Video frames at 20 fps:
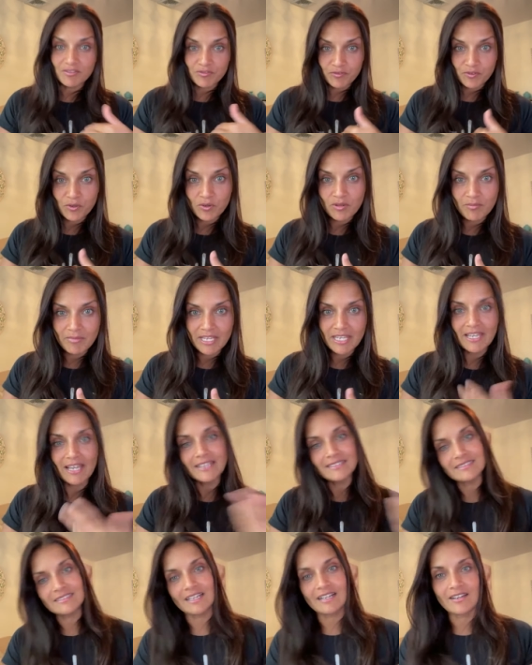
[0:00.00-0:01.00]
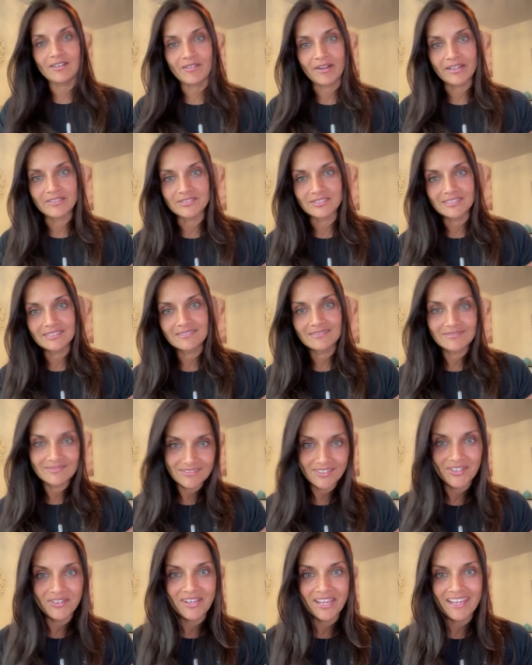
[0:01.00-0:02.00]
but fool me, I stuck around,
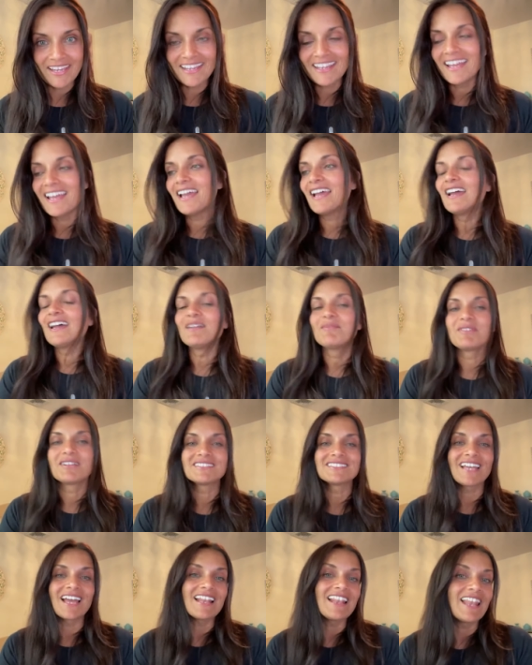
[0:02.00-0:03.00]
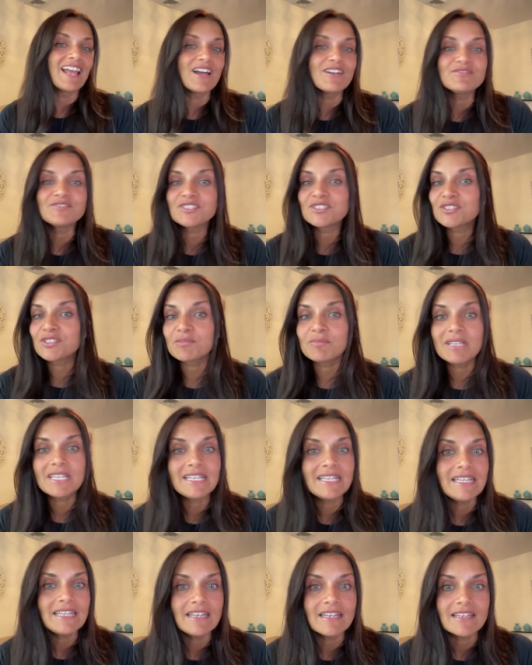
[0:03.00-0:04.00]
okay? Because I loved to
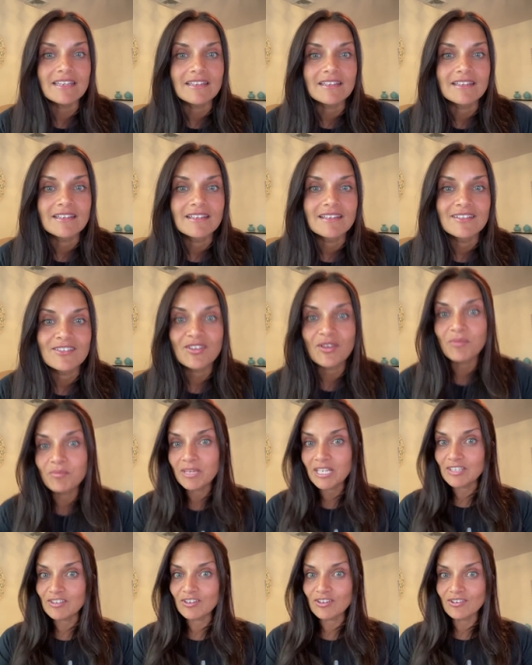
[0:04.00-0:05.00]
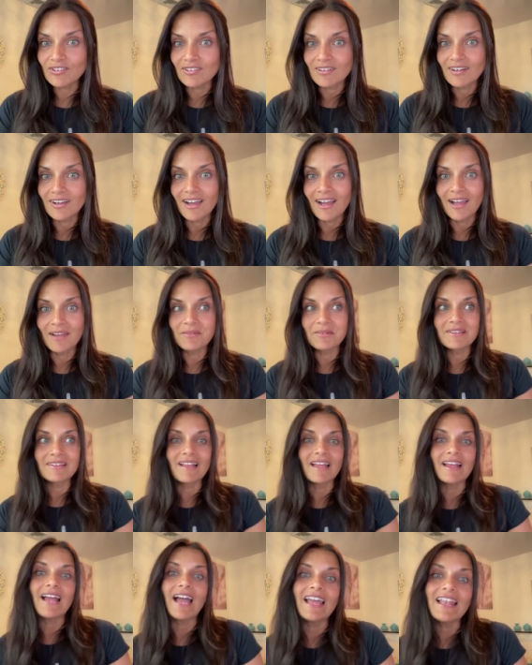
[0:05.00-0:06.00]
be needed. So me too. I
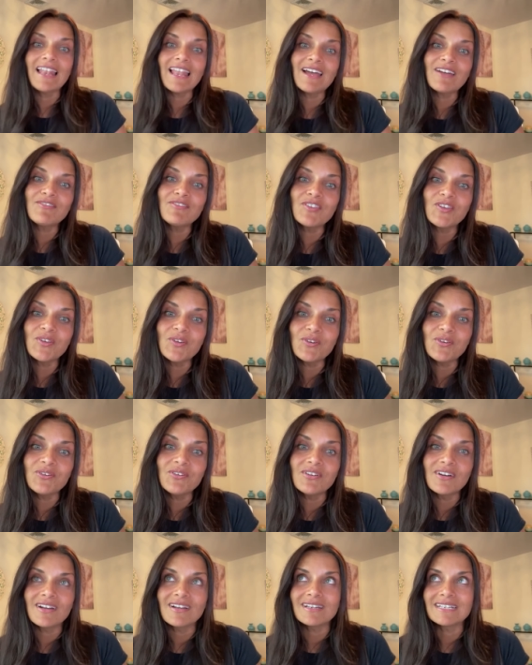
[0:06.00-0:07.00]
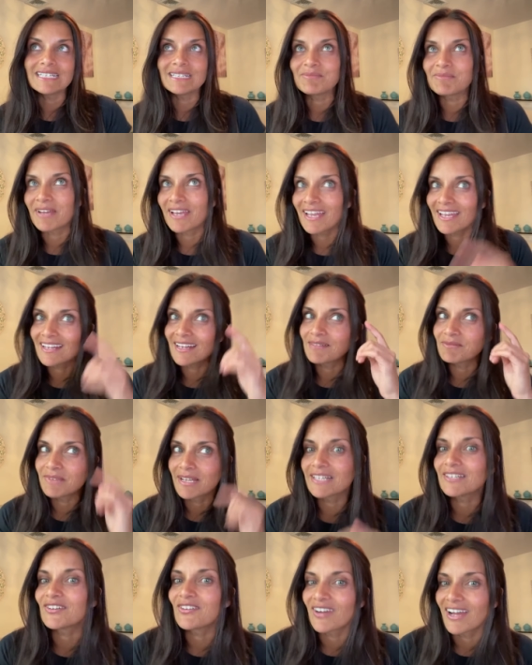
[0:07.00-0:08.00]
was like, I love you. In my head, I'm
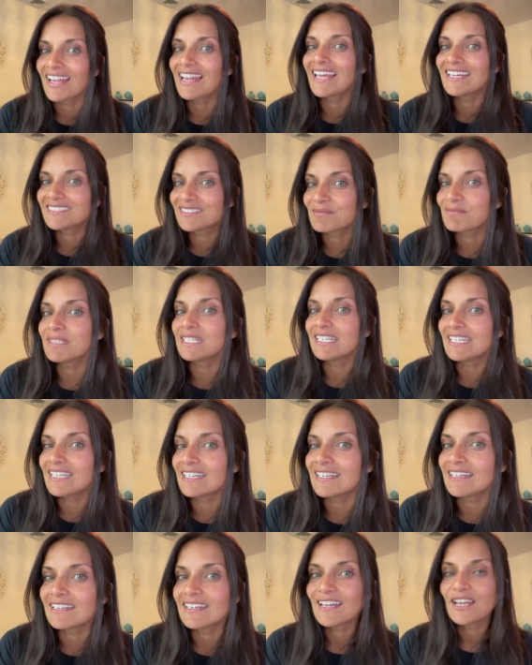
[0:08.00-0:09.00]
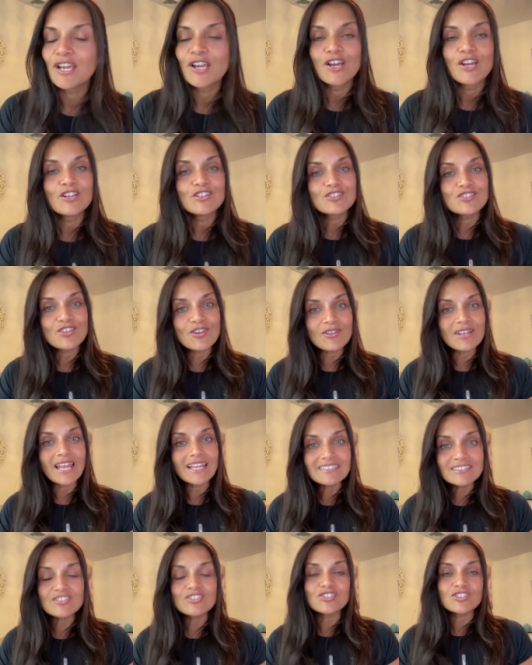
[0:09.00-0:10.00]
like, no, I like to be needed. So
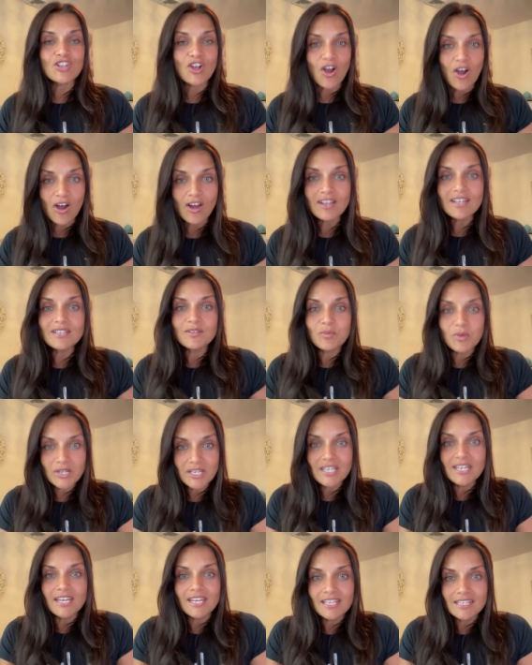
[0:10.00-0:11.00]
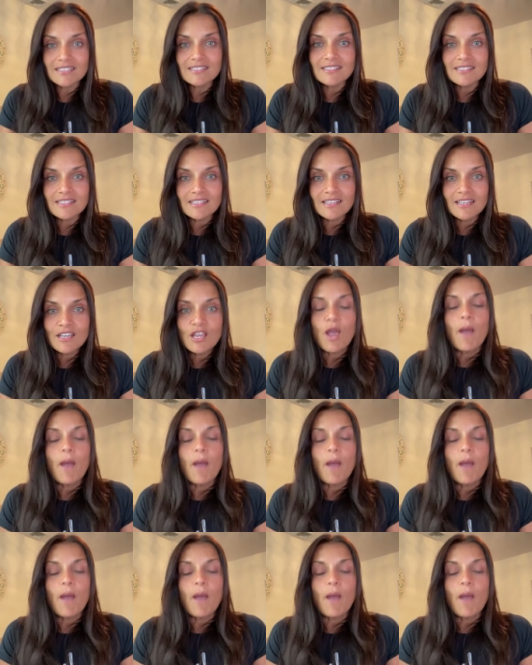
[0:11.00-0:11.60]
let's call it what it is.